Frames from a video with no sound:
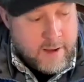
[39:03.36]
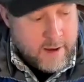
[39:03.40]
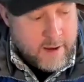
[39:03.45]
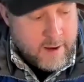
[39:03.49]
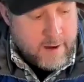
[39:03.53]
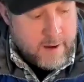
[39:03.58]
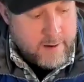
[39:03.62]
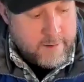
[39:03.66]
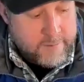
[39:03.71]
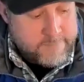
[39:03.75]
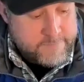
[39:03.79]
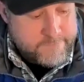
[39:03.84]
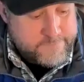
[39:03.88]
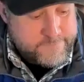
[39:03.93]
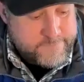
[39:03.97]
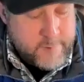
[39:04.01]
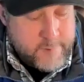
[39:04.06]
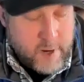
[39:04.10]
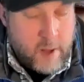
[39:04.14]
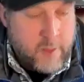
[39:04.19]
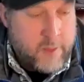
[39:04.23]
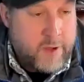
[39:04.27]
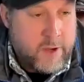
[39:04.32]

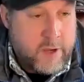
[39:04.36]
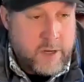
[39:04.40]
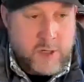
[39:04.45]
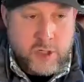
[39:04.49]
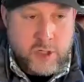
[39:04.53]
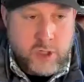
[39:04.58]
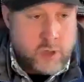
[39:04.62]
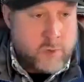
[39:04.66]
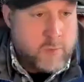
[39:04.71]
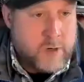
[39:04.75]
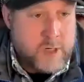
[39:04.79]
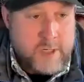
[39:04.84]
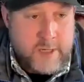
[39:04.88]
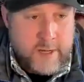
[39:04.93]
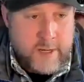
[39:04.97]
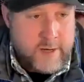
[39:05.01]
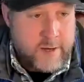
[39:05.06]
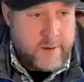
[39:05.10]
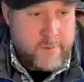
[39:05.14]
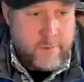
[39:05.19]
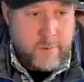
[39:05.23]
on the consumer's end,